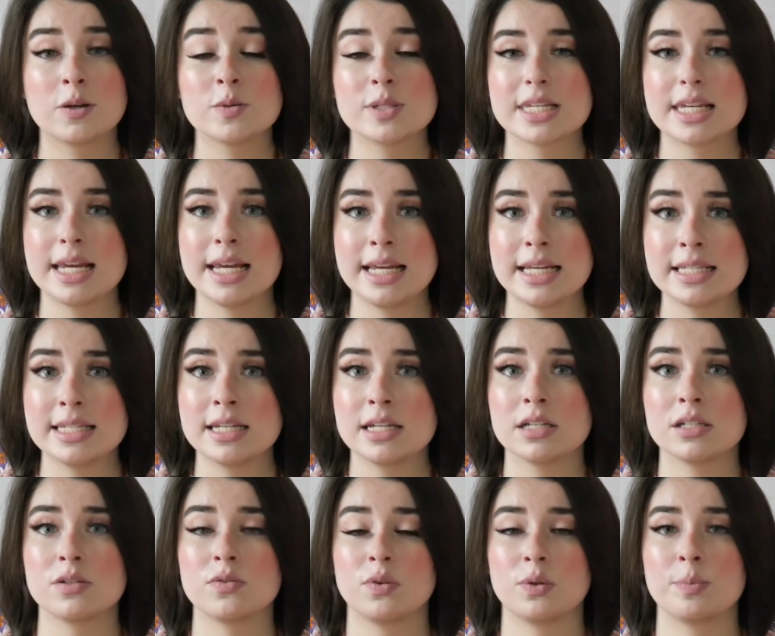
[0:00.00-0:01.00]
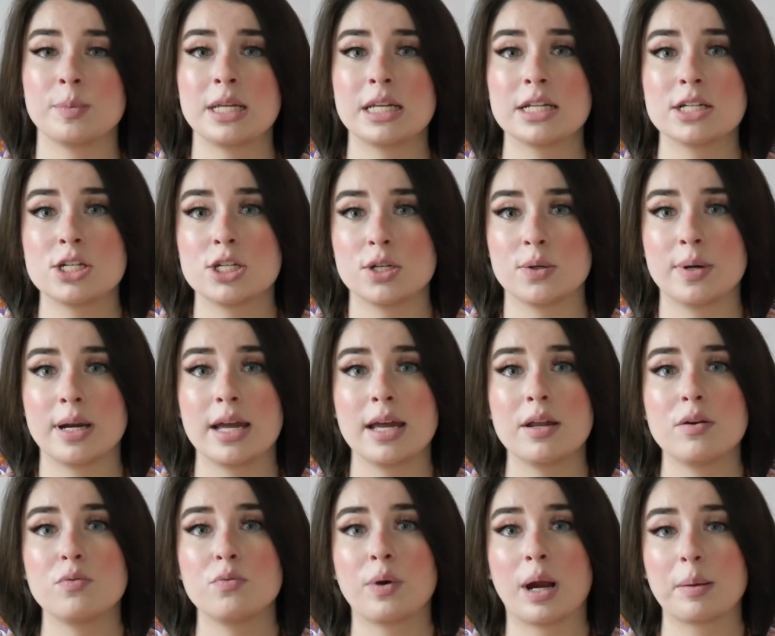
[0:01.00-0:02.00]
it was easiest for me to do
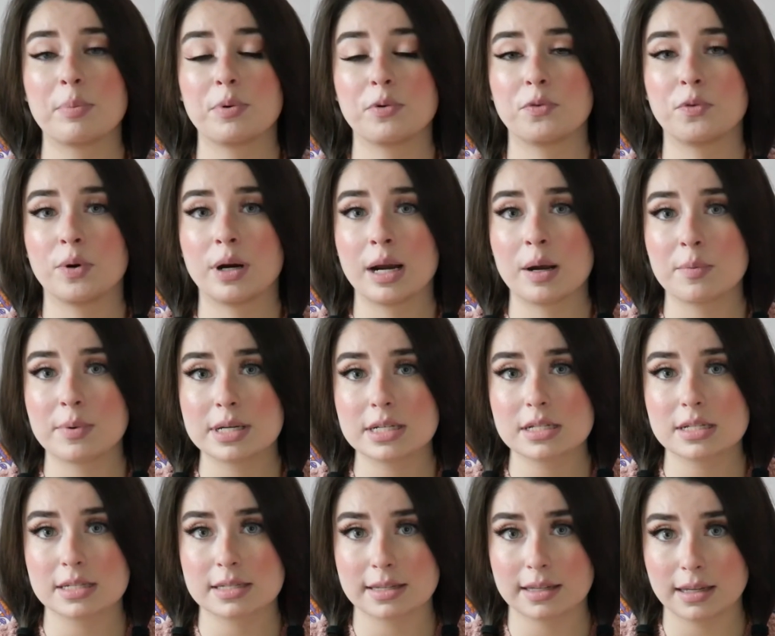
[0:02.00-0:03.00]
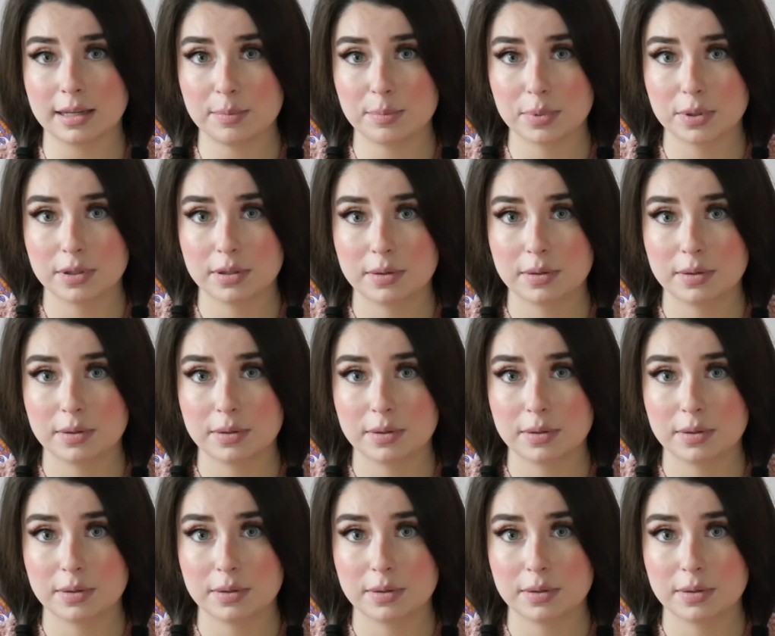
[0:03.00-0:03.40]
it right before I went to sleep.